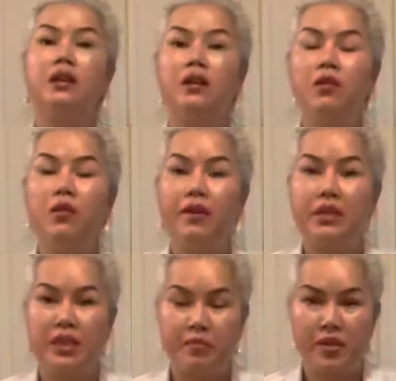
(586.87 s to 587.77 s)
whoever
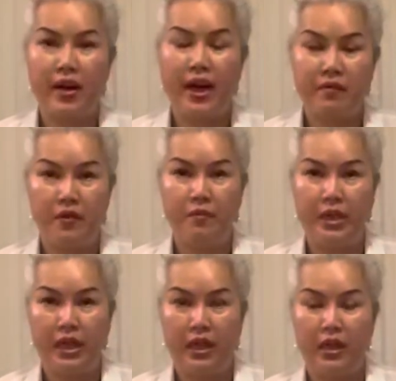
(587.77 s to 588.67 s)
subscribed for
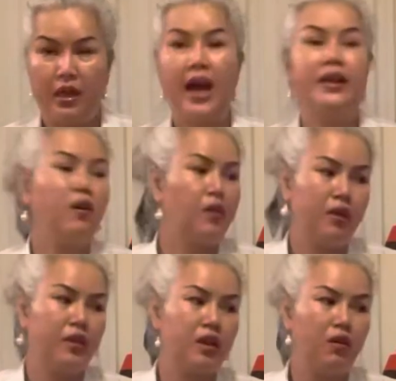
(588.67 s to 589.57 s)
me. I don't
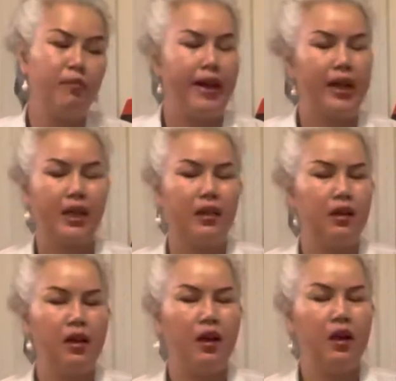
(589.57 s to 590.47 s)
even go back,
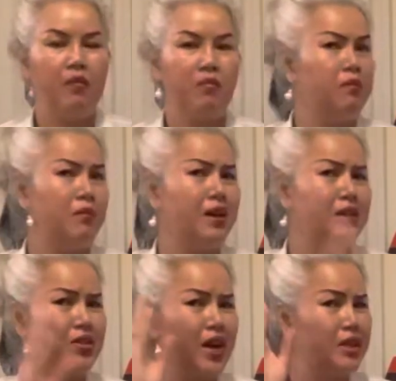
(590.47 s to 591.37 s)

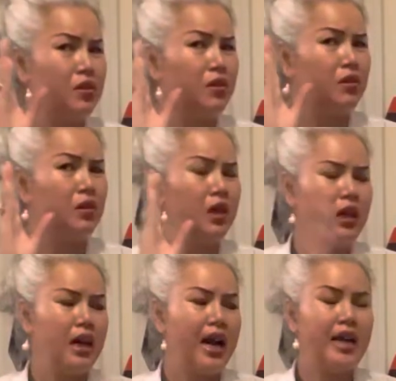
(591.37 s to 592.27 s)
try to look,
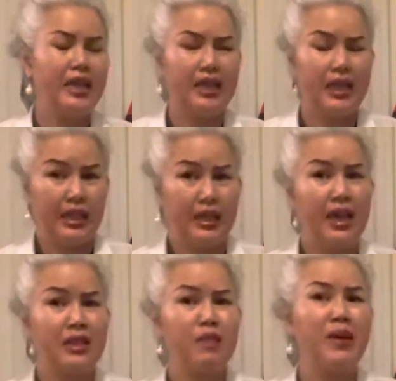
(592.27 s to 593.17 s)
I delete.
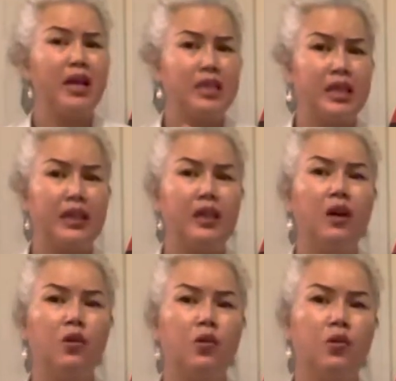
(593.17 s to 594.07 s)
That means I say
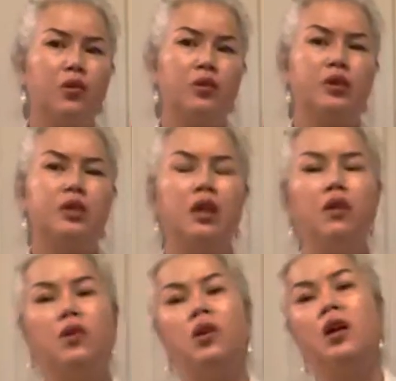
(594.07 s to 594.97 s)
no.
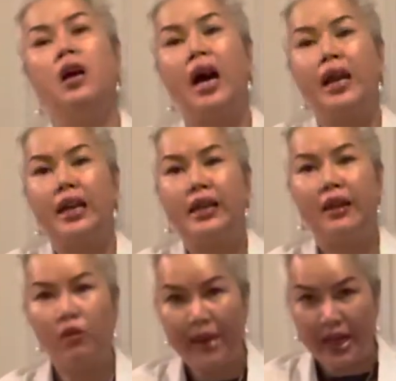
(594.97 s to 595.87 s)
So. And I
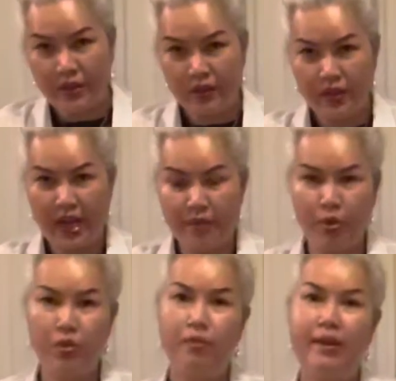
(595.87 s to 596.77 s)
don't mind you guys
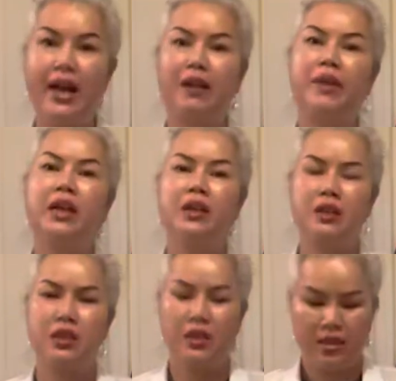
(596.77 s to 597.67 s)
pull back because
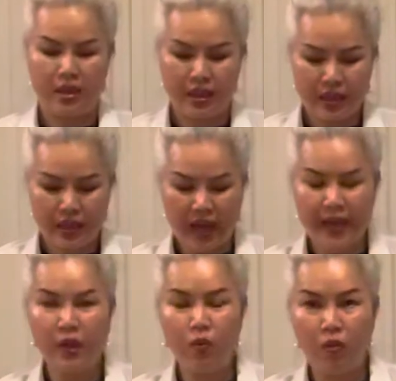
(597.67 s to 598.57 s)
I
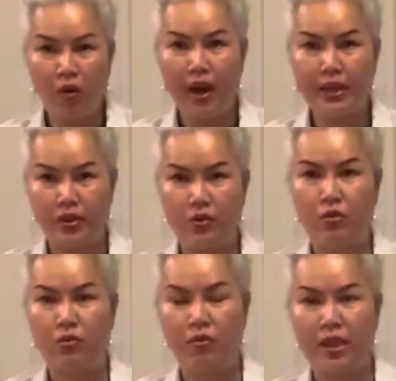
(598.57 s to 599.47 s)
don't want you
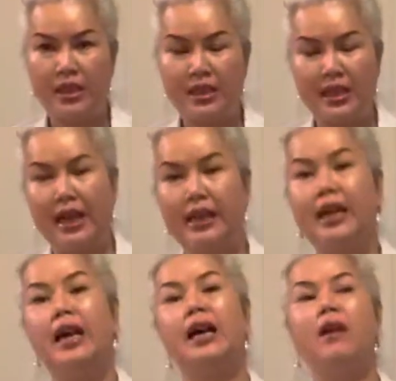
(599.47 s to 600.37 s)
when it's like
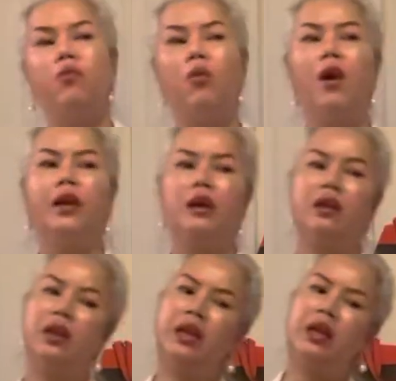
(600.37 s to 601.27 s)
that. I want
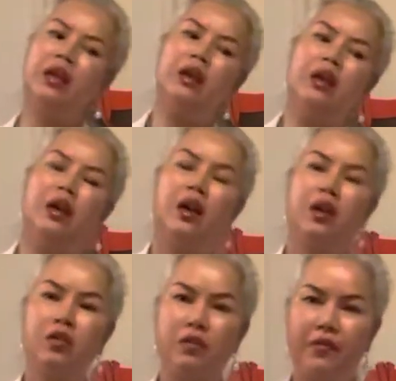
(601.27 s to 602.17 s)
only a
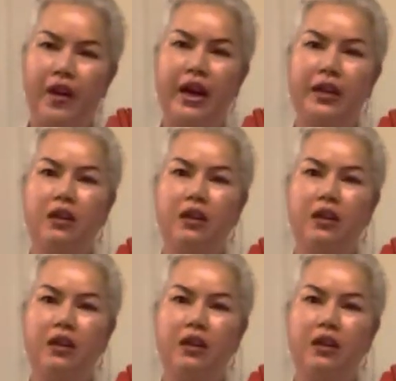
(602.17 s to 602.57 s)
good friend, a